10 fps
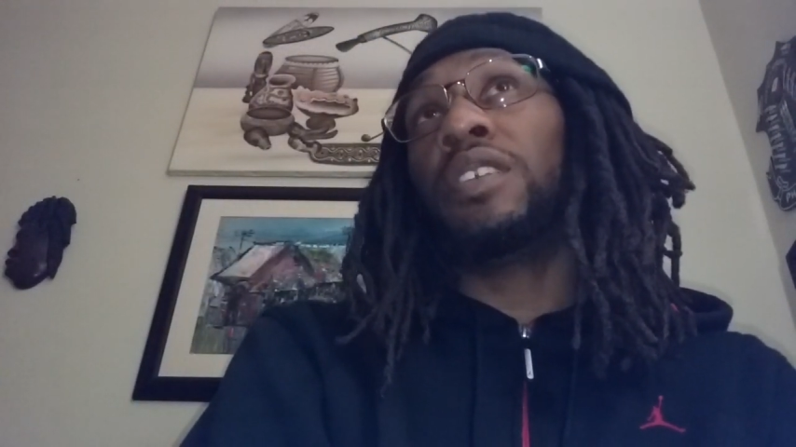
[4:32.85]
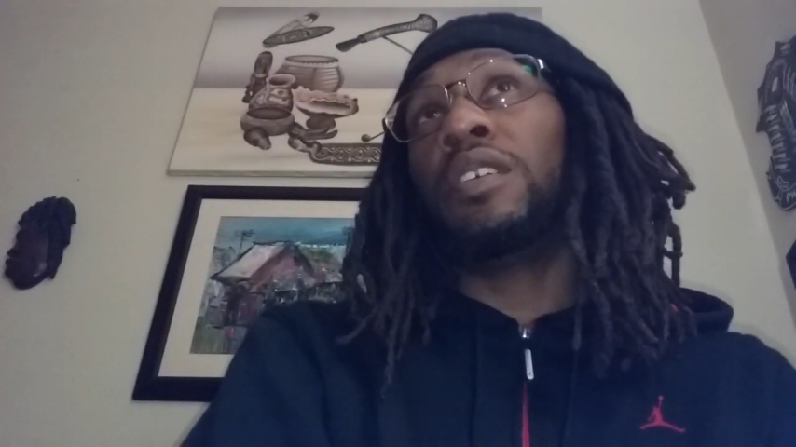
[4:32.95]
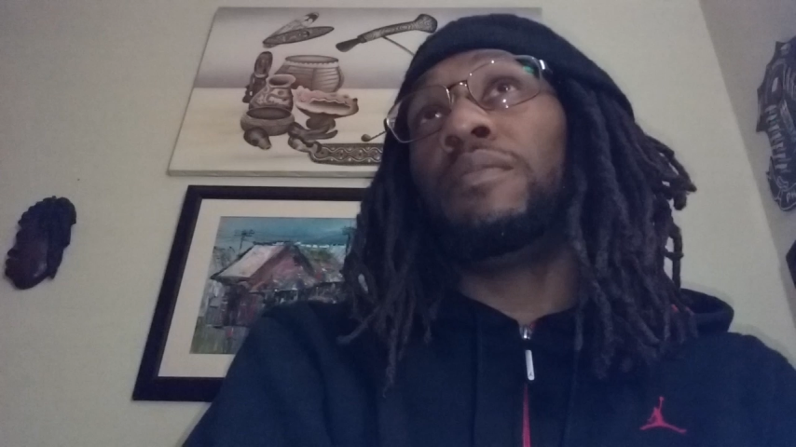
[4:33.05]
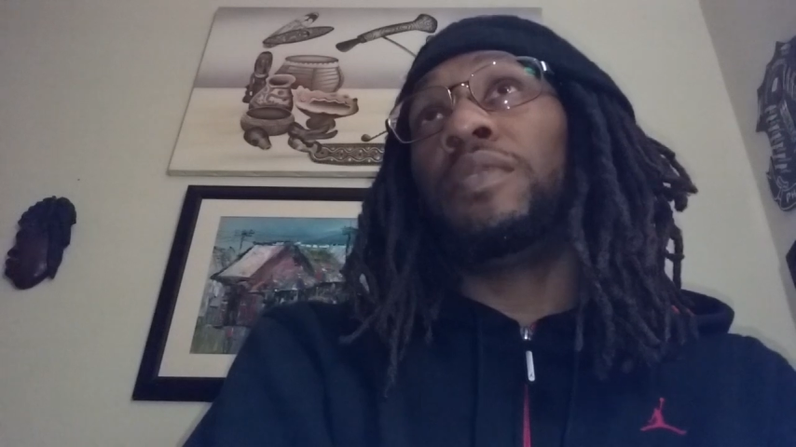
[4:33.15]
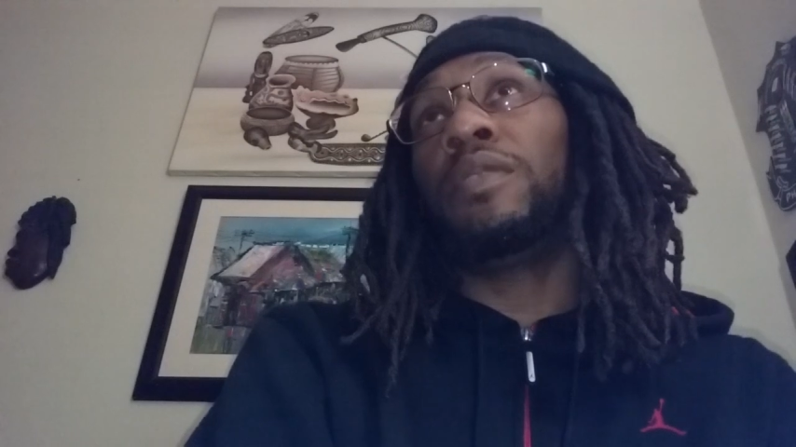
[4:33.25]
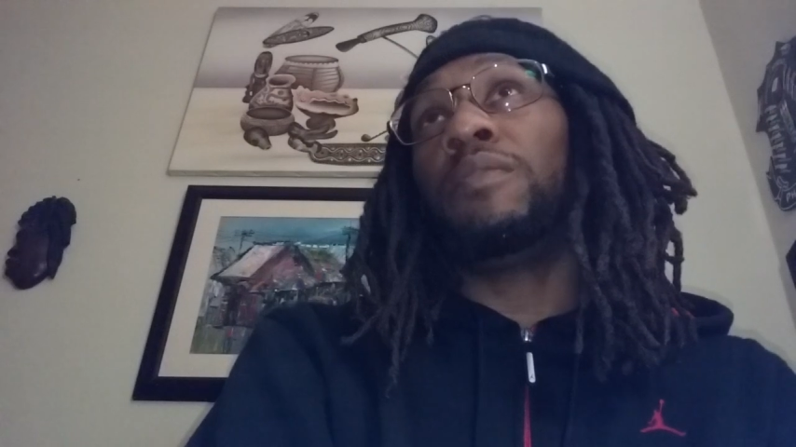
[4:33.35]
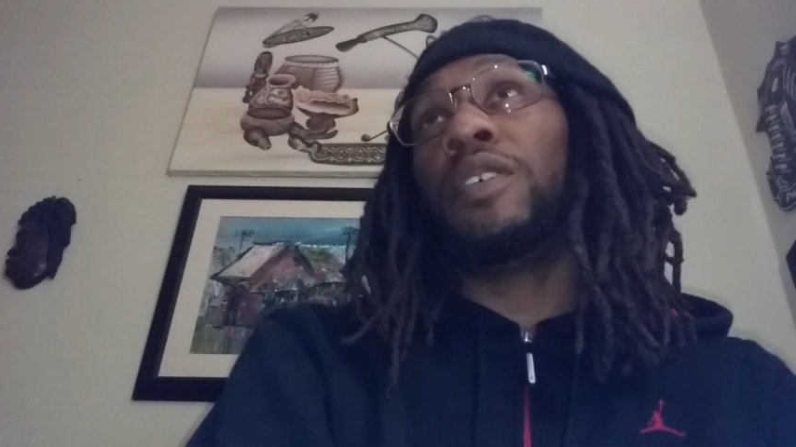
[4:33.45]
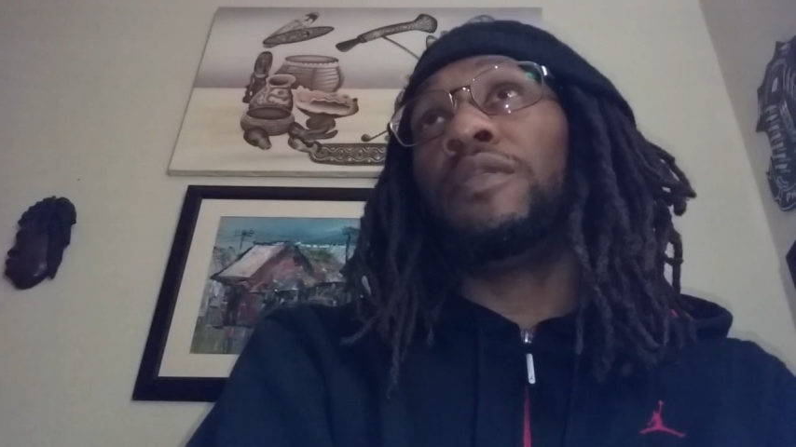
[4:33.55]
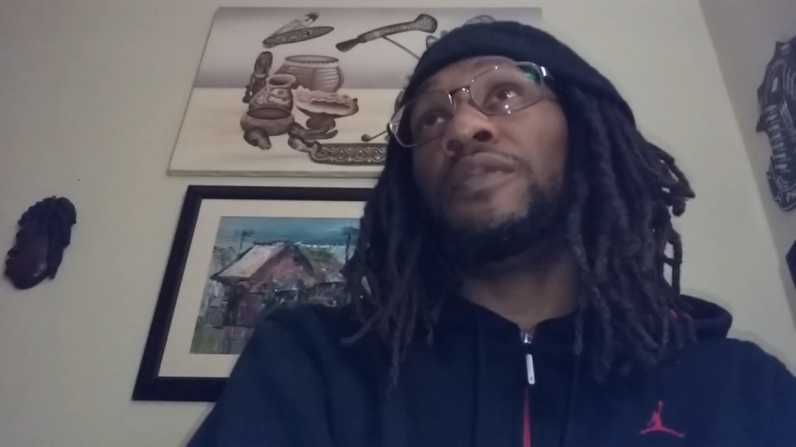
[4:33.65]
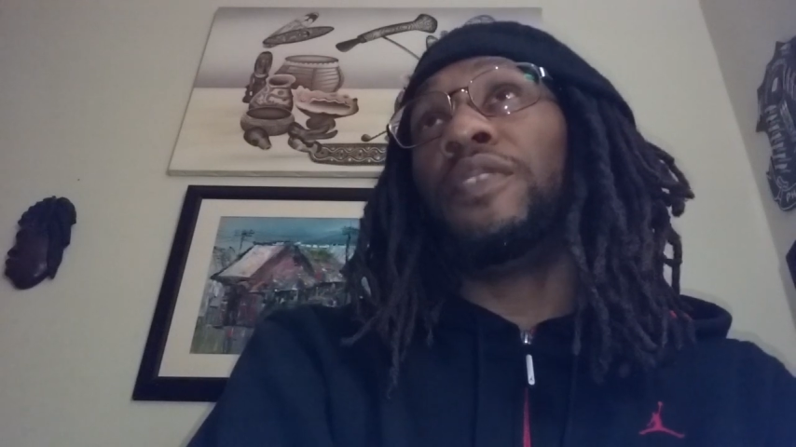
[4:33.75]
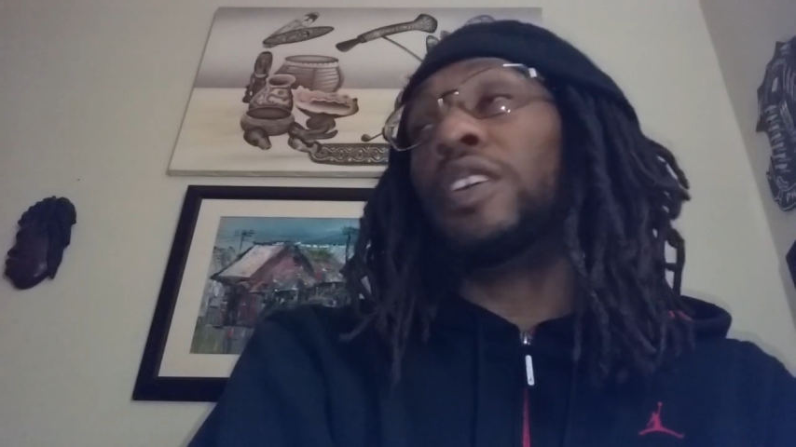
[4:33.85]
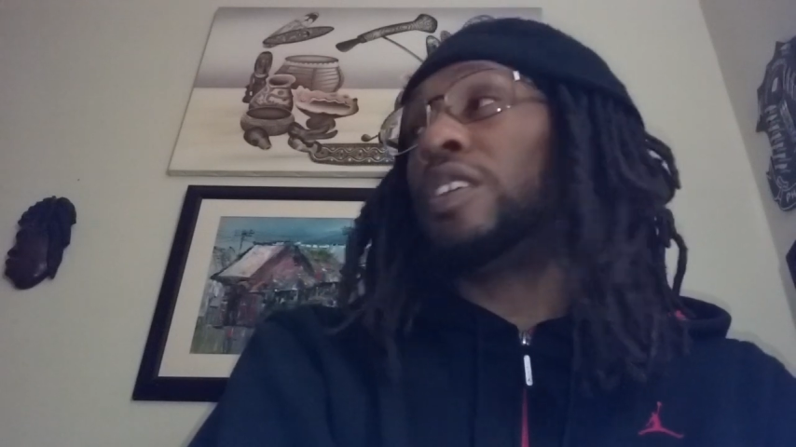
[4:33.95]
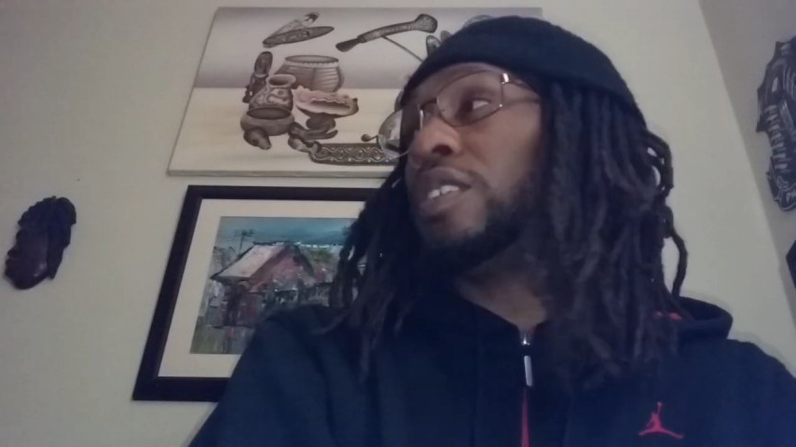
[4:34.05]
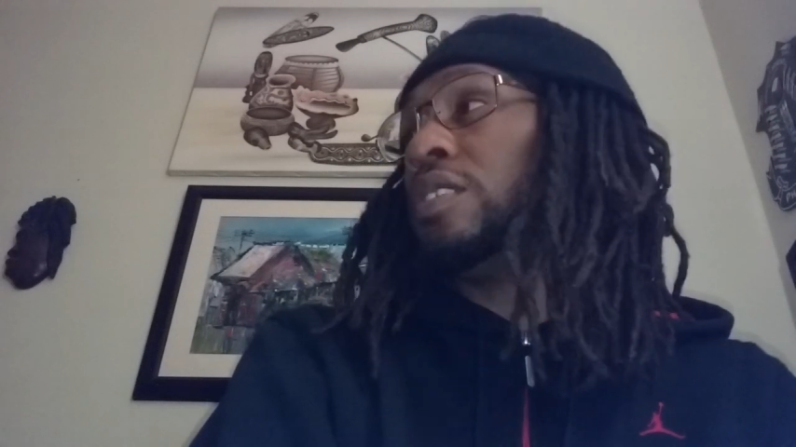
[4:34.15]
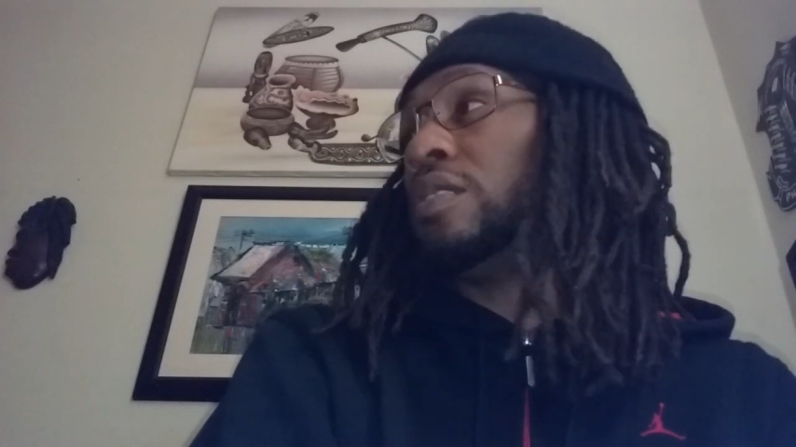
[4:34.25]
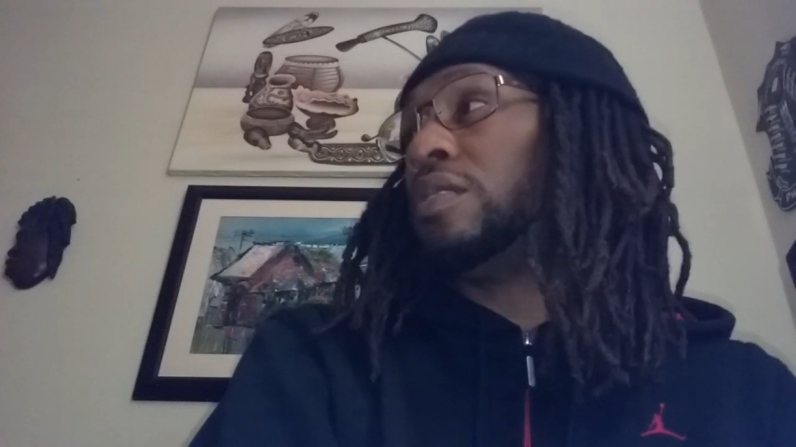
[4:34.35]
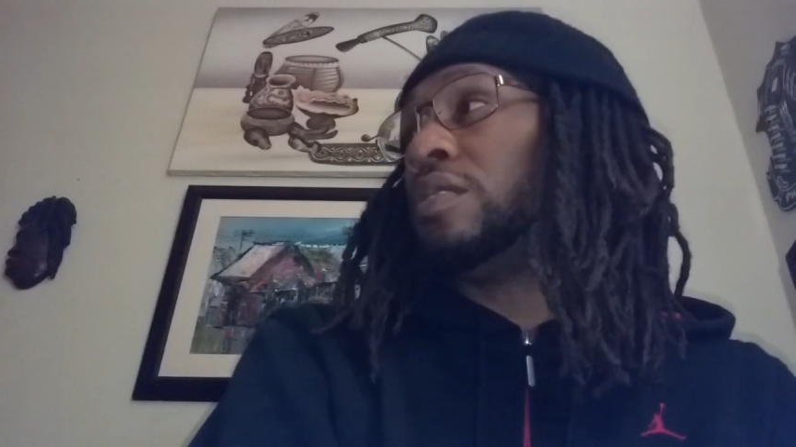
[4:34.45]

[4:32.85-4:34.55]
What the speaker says: Club and a motherfucking,